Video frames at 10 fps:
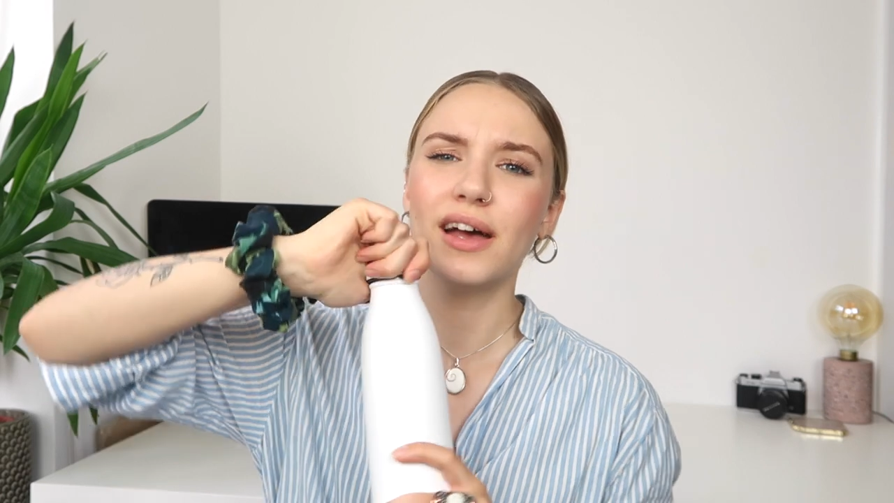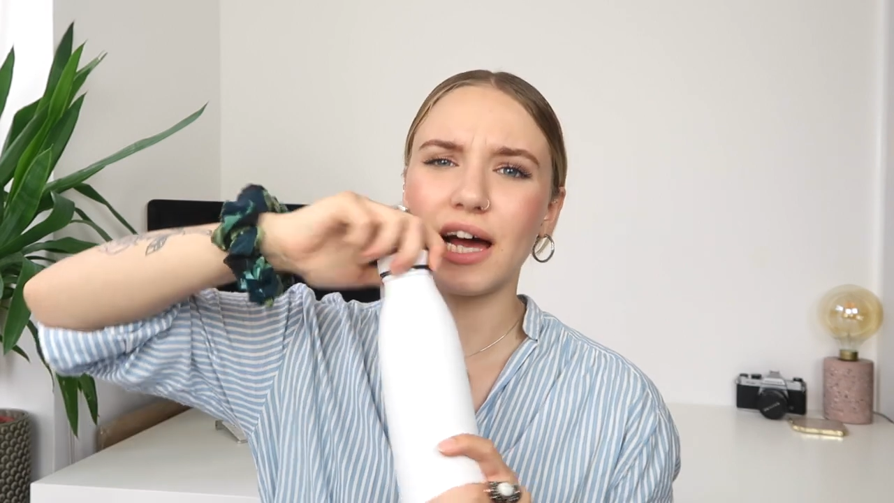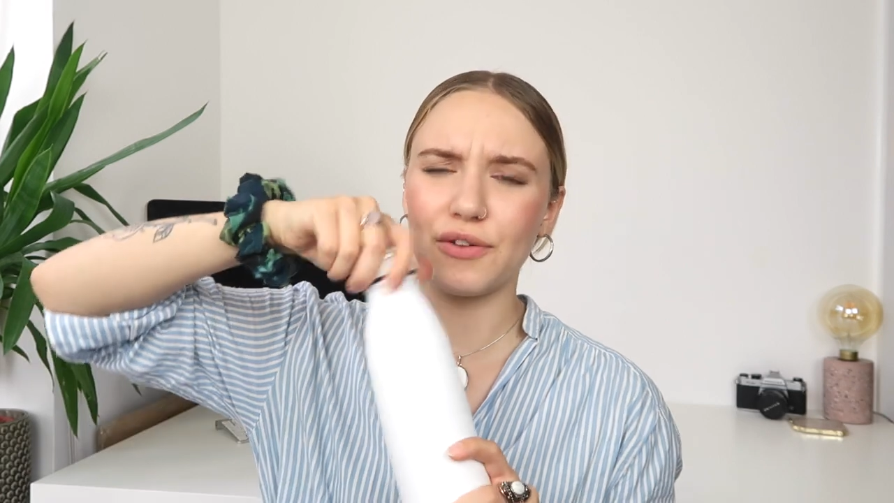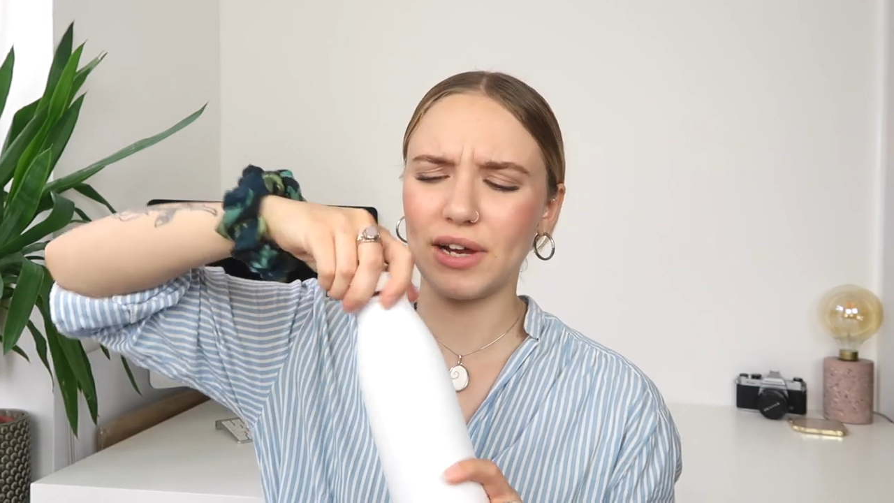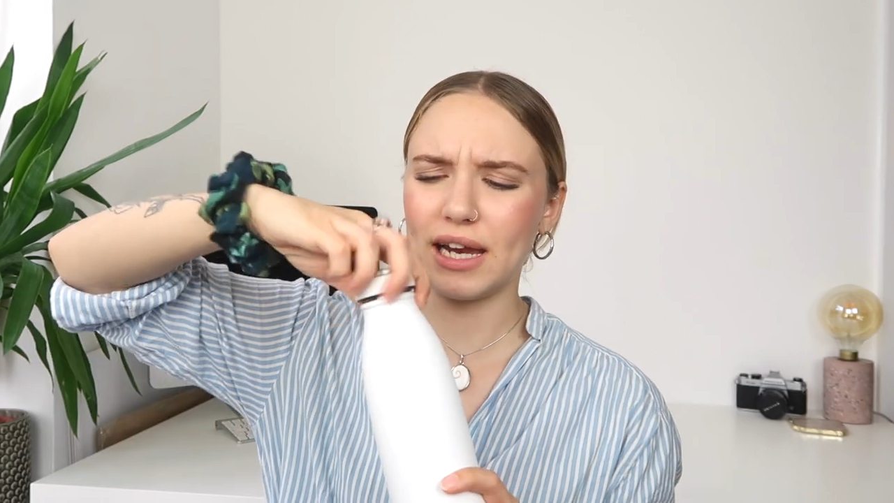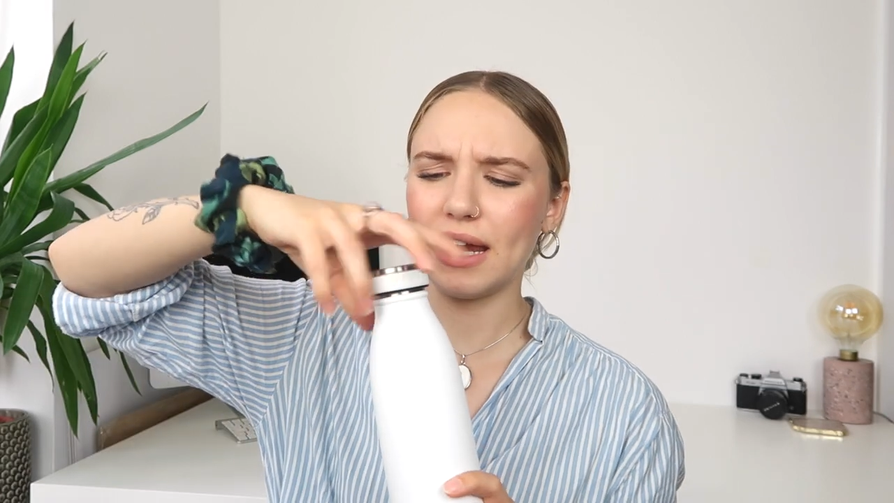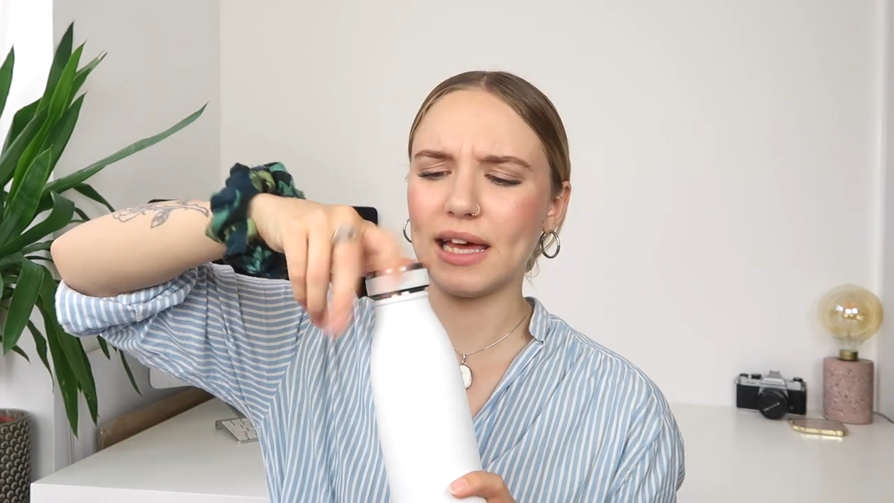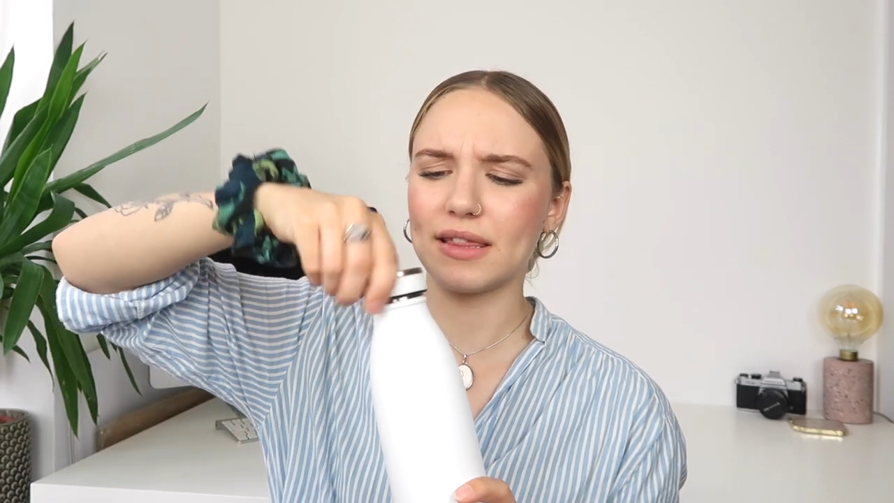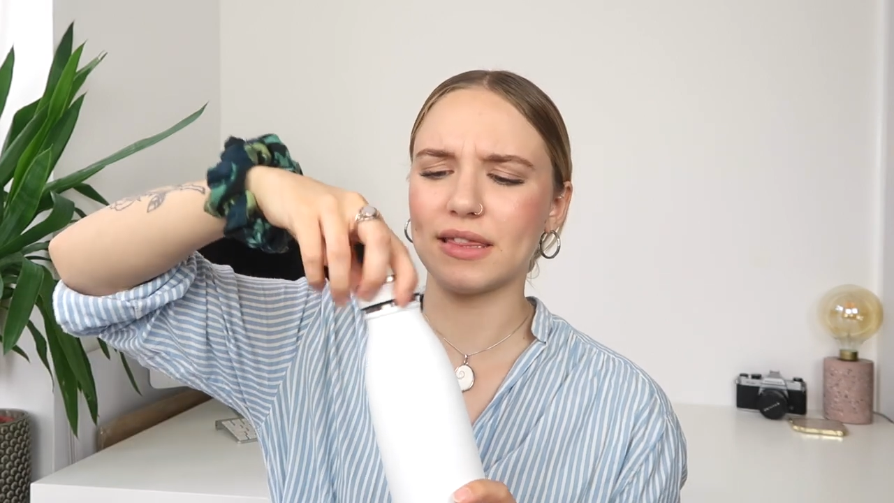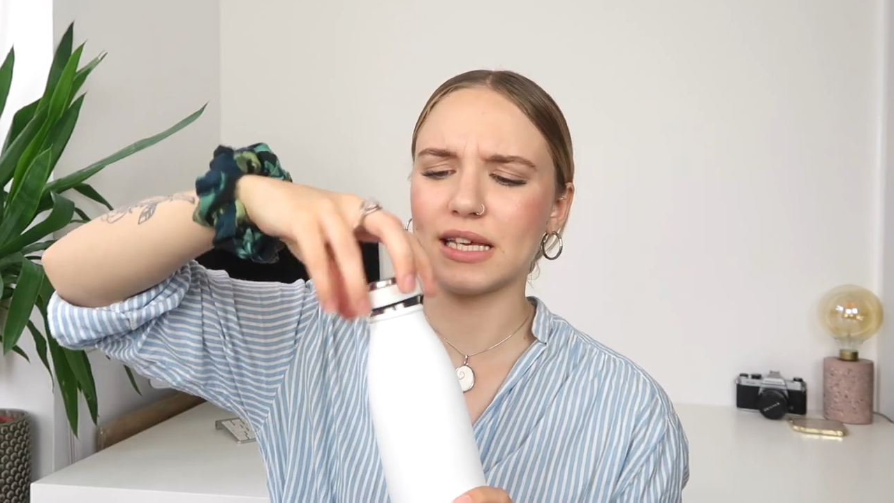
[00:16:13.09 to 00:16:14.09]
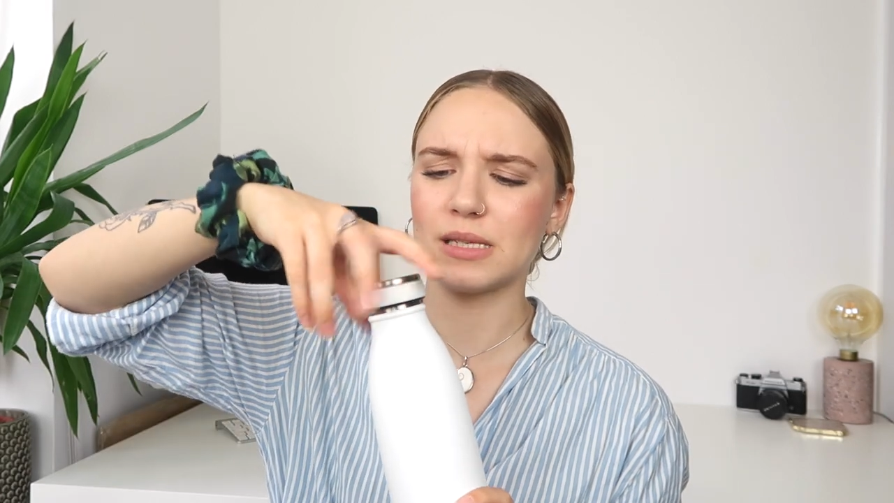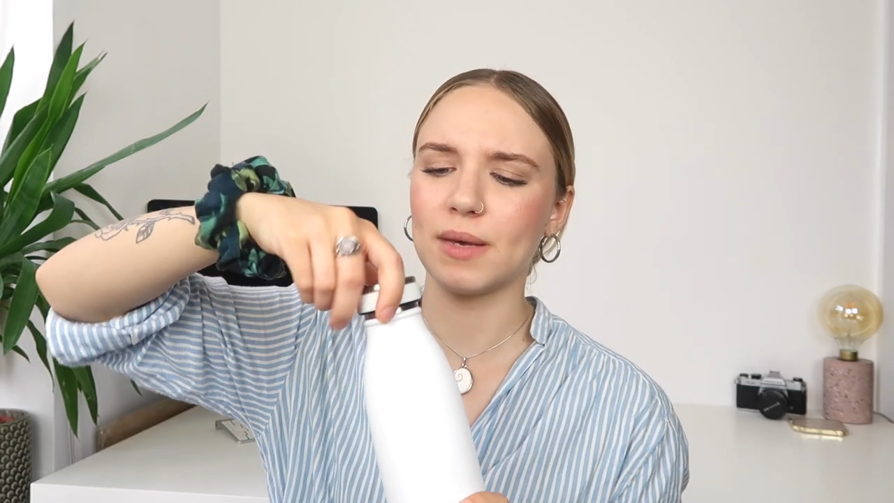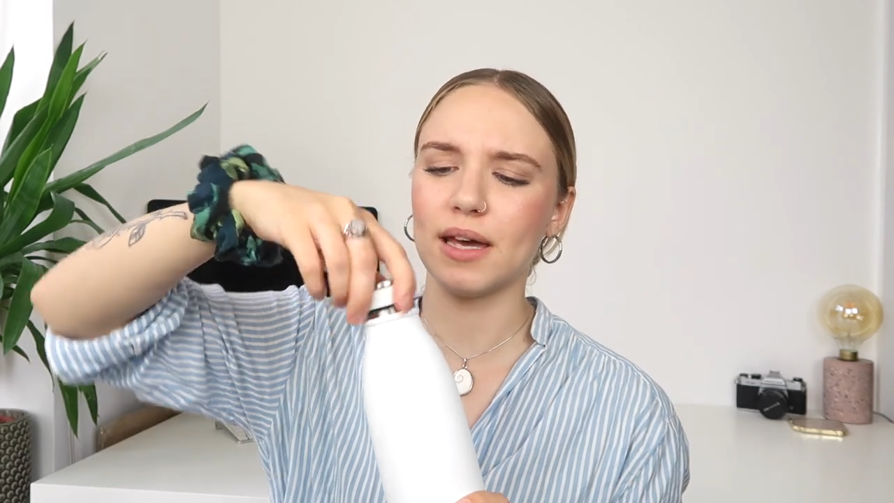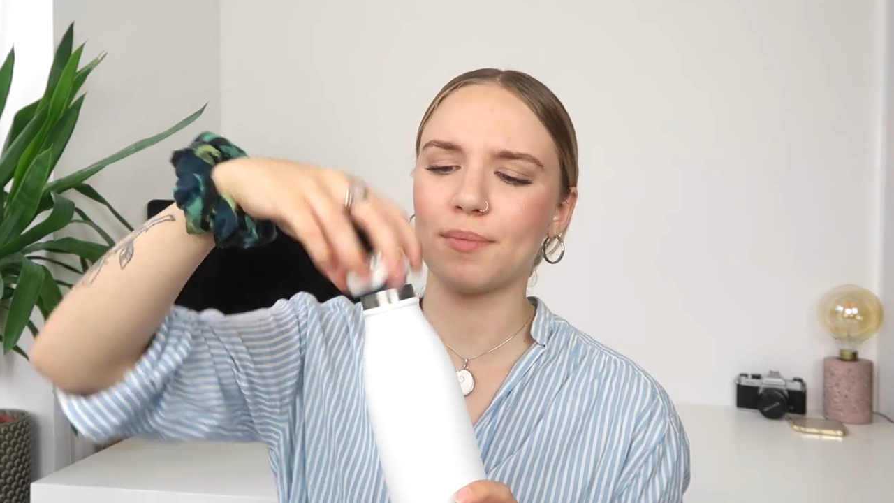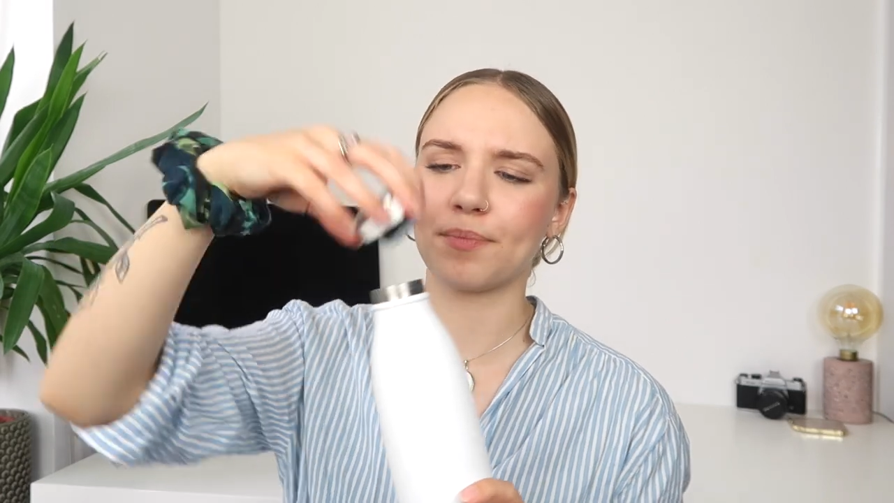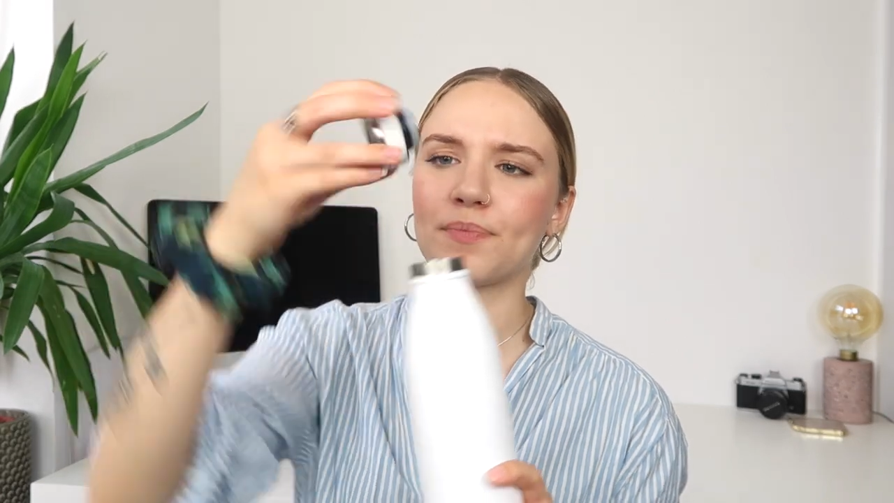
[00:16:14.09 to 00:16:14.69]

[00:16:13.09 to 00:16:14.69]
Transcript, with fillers: I really like this bit